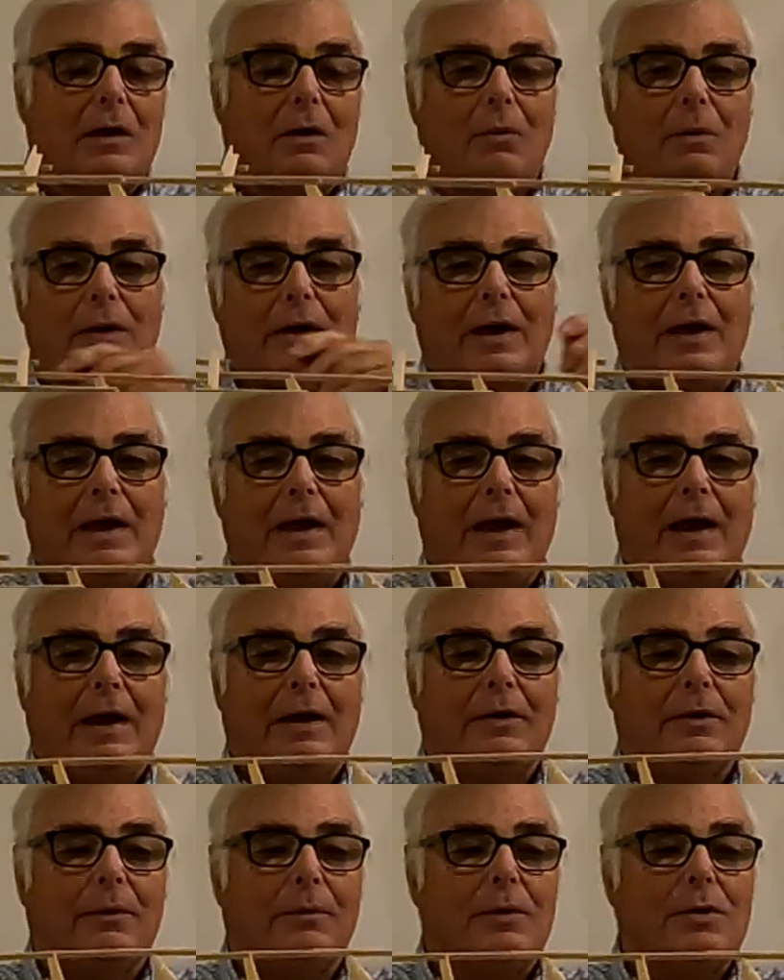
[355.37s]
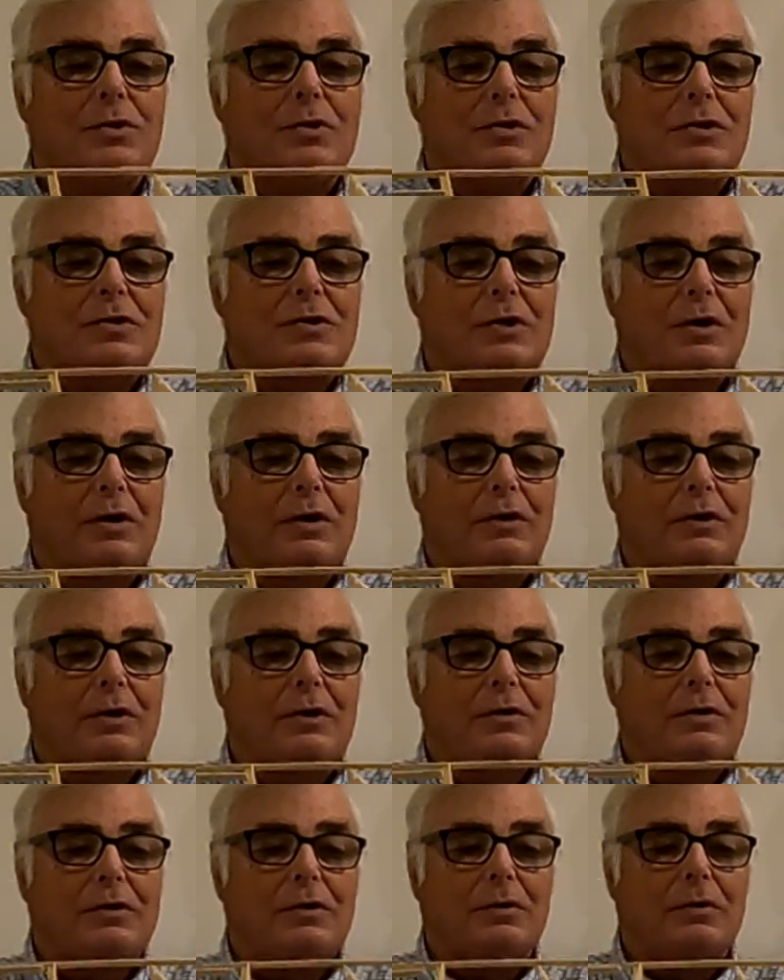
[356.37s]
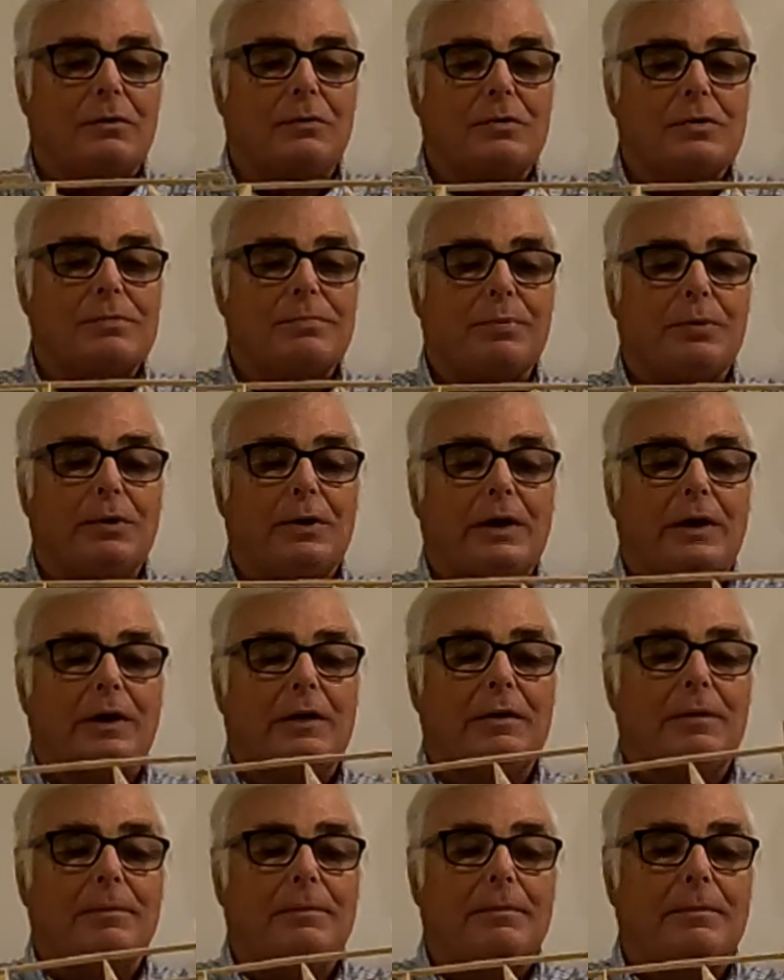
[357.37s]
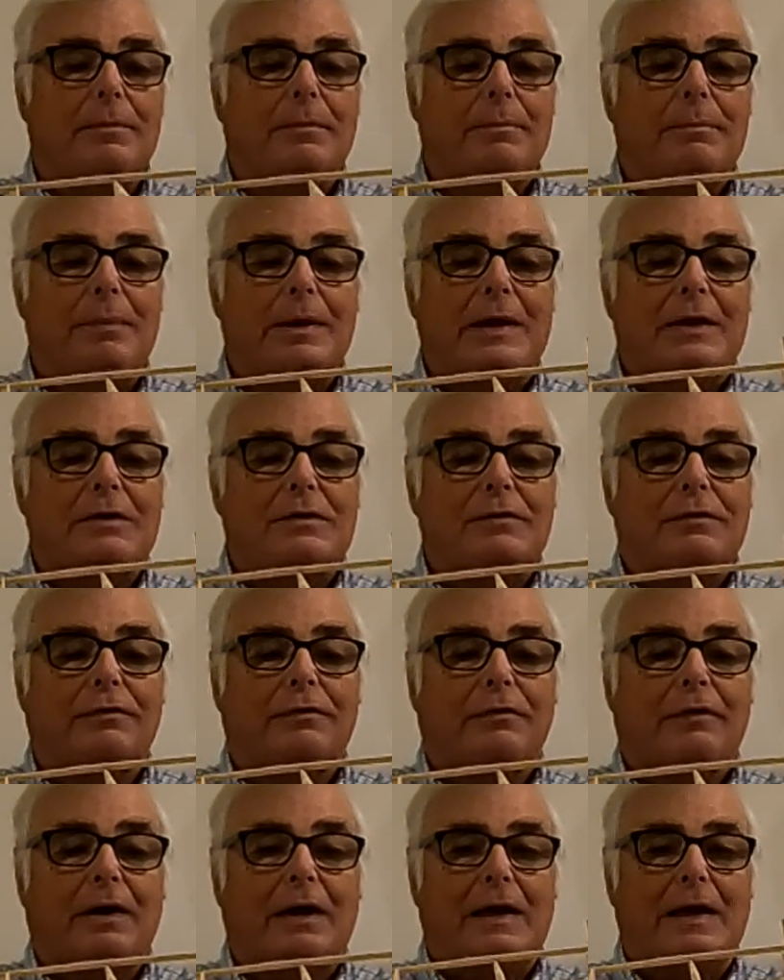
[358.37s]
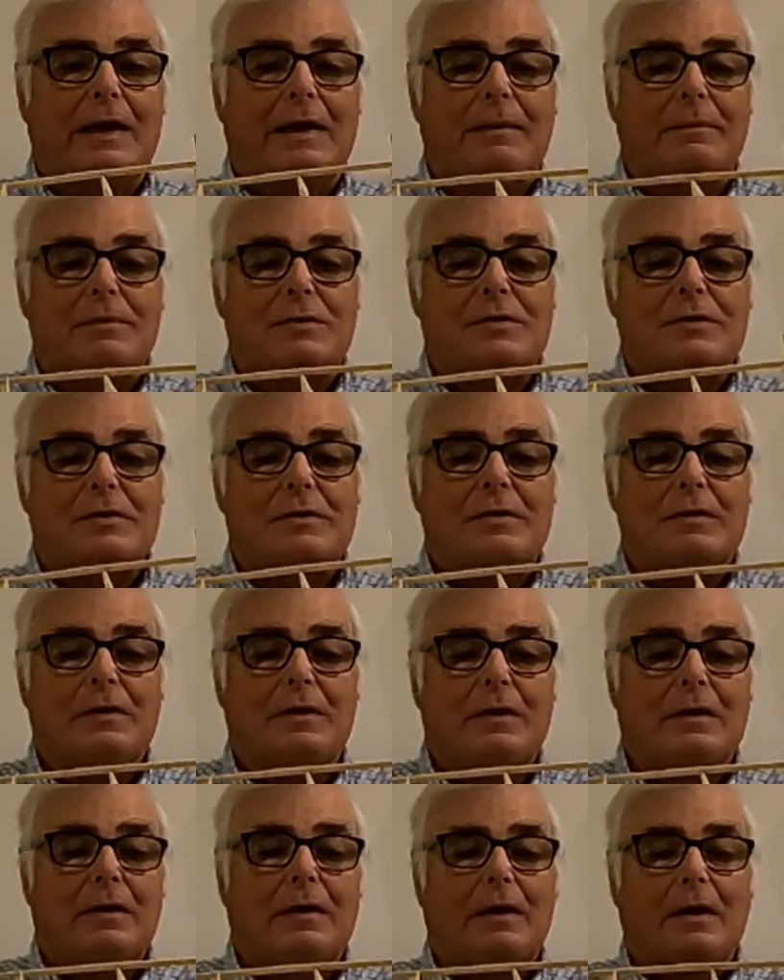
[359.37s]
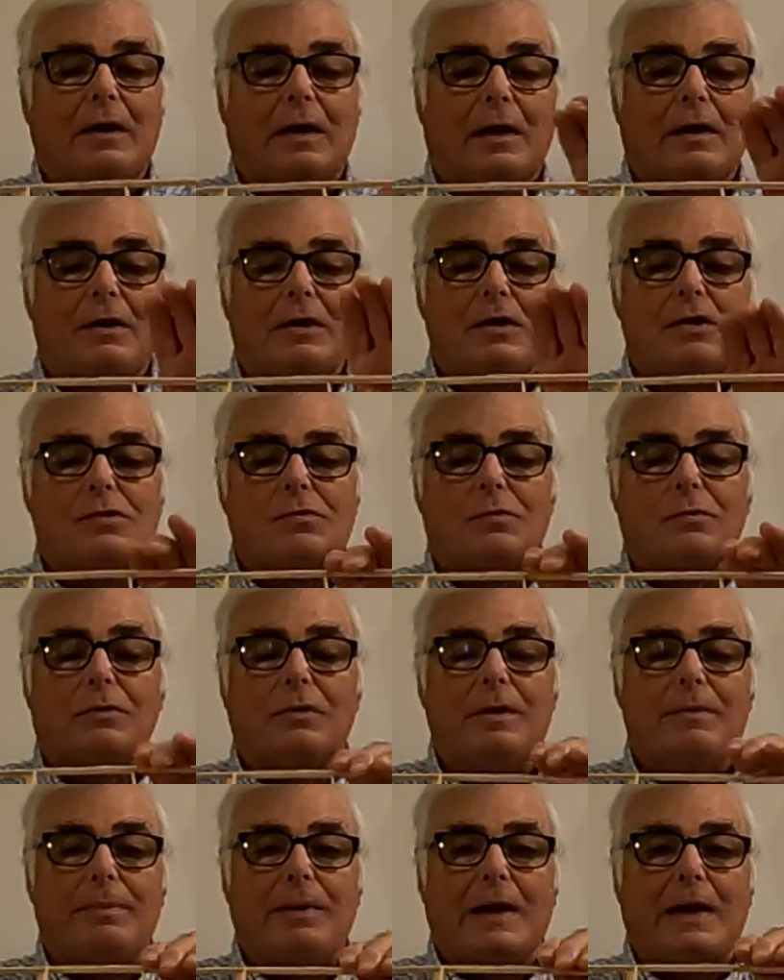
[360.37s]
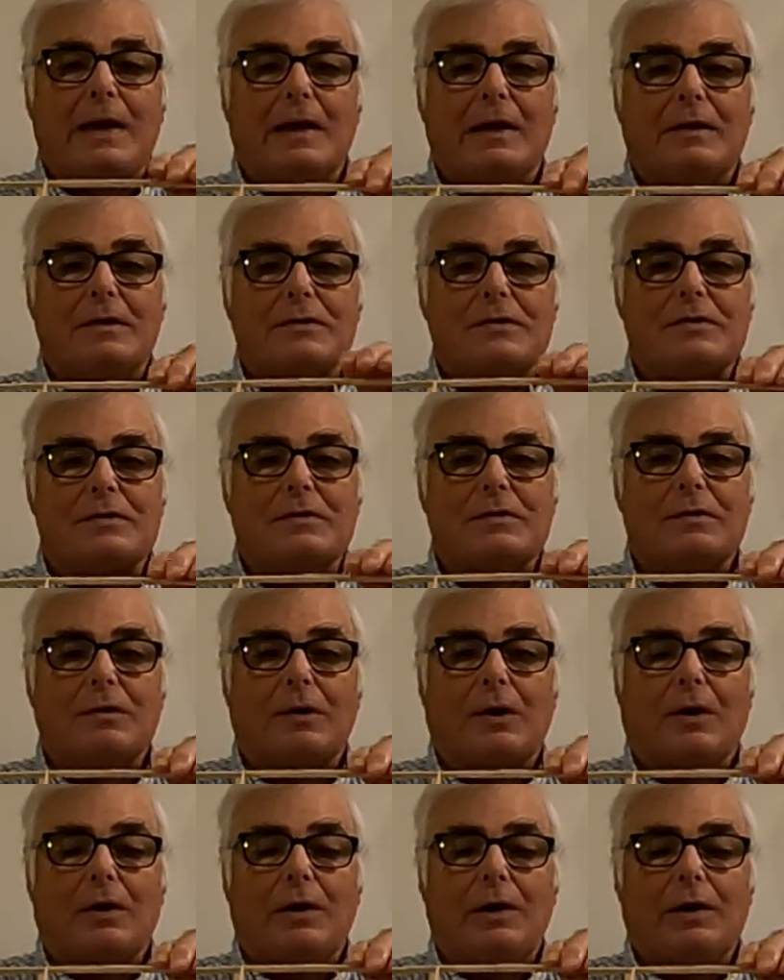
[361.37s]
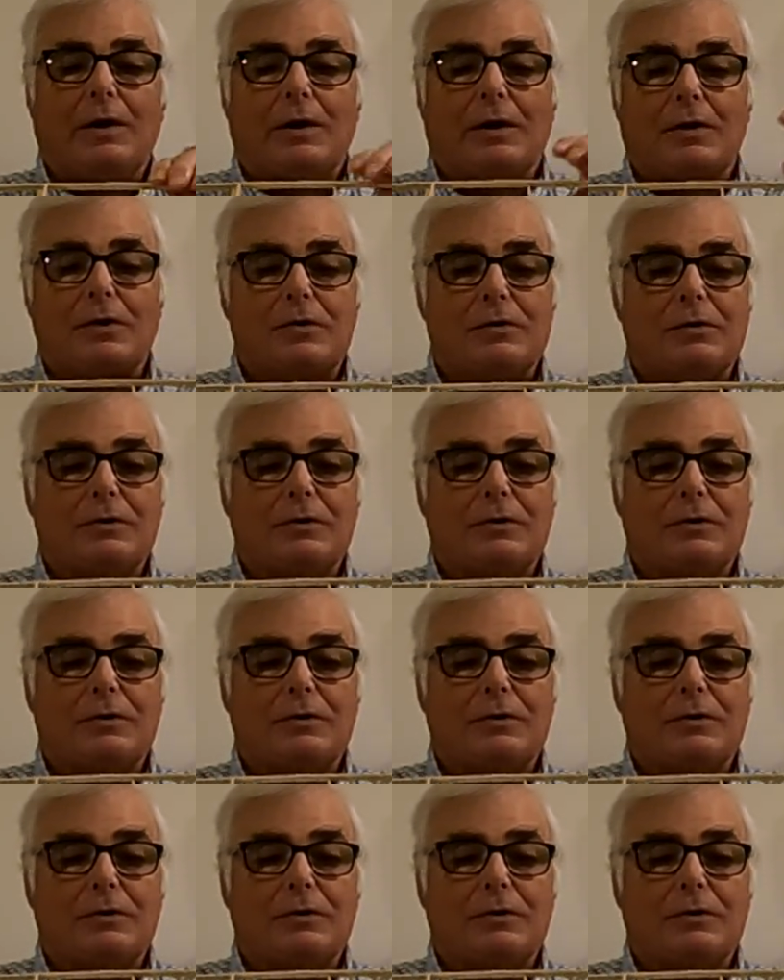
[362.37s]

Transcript: Now, what I had originally started to do was put in bent frames, and these ribands are here